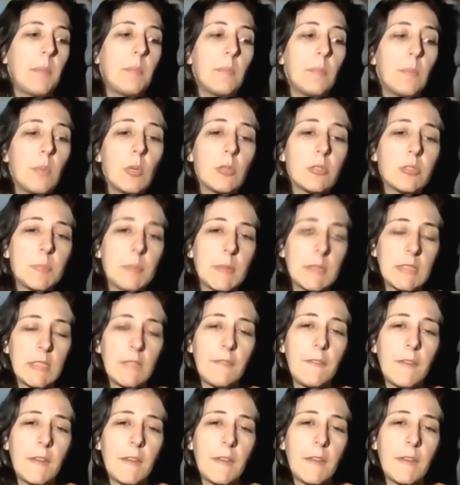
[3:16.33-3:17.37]
More
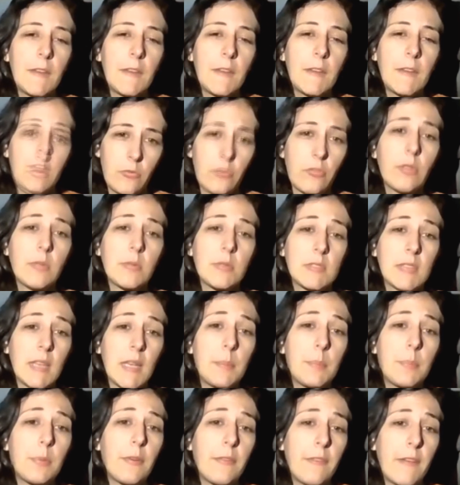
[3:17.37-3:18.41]
specifically with
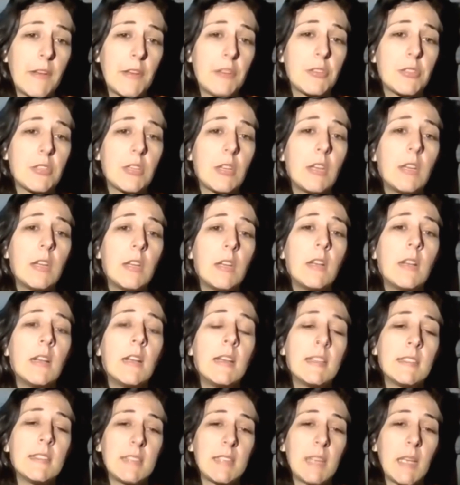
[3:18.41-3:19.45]
suicide prevention,
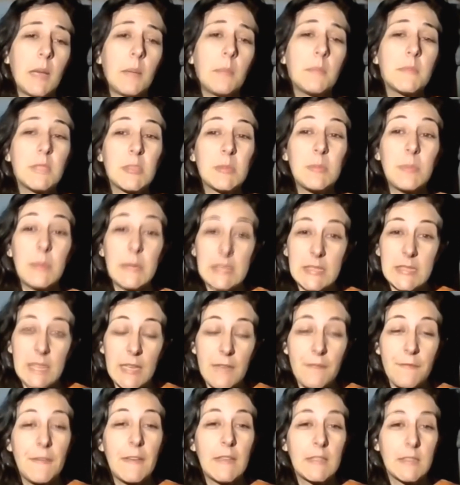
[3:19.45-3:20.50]
some
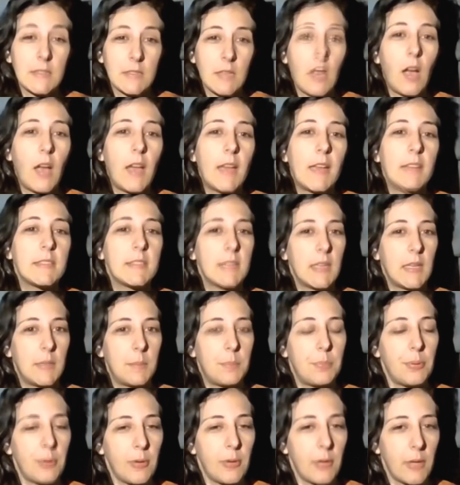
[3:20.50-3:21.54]
specific signs that
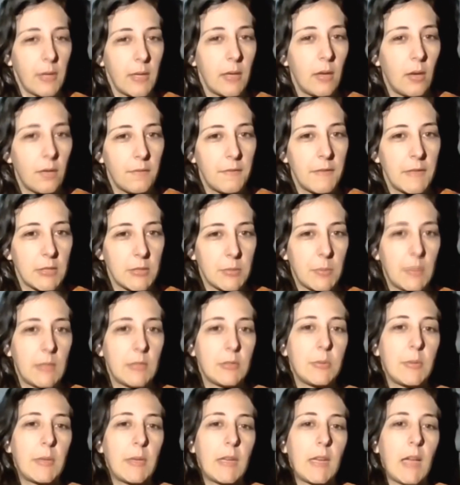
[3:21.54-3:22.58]
are pretty obvious
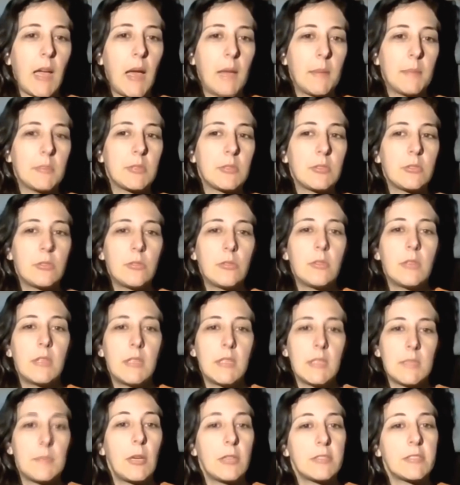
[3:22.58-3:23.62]
ones when it comes to
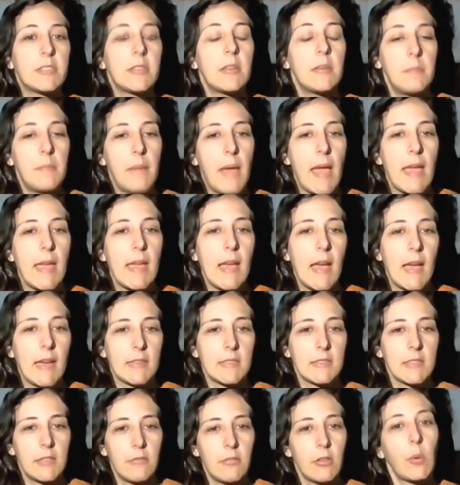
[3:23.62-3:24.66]
this person may
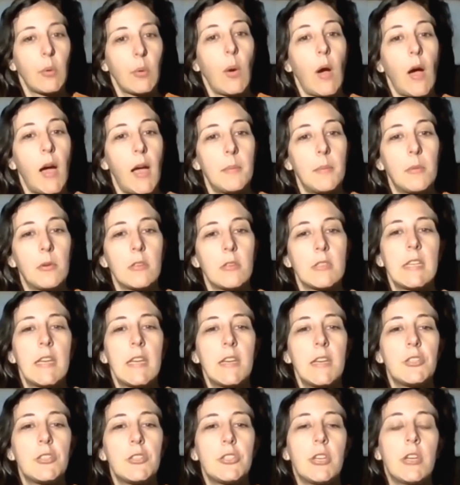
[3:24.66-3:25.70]
actually require more
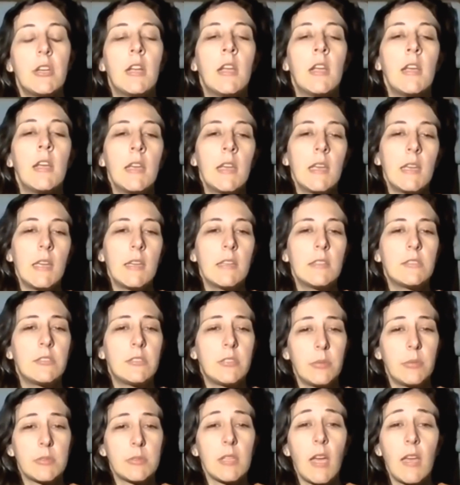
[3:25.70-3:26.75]
attention is
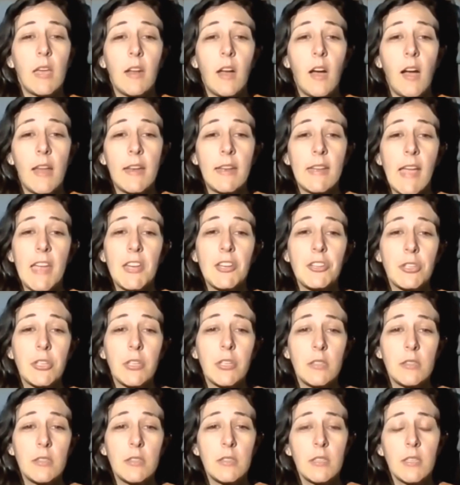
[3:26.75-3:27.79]
suicide
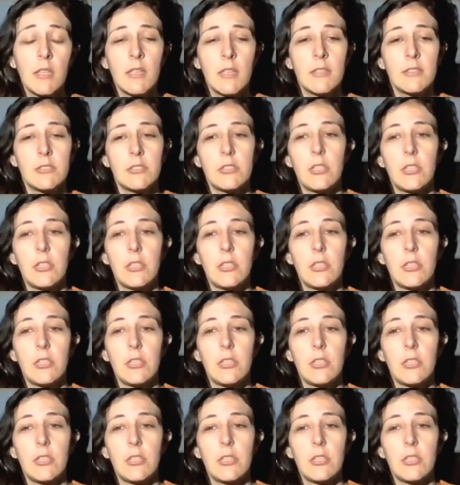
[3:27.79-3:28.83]
ideation. So are they
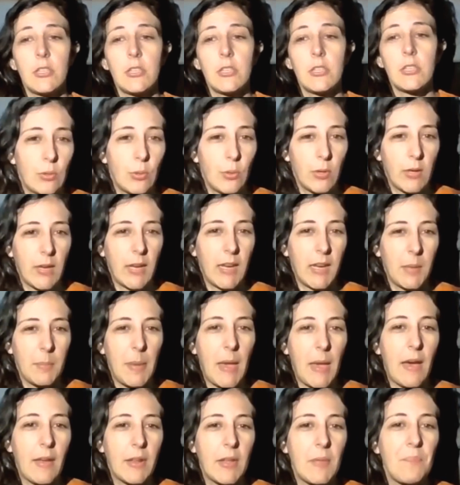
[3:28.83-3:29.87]
actually talking
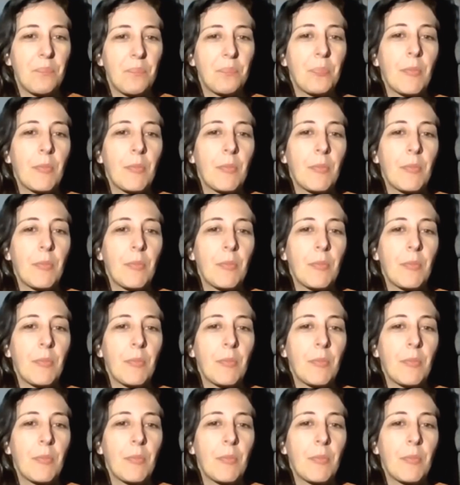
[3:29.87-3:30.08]
about it?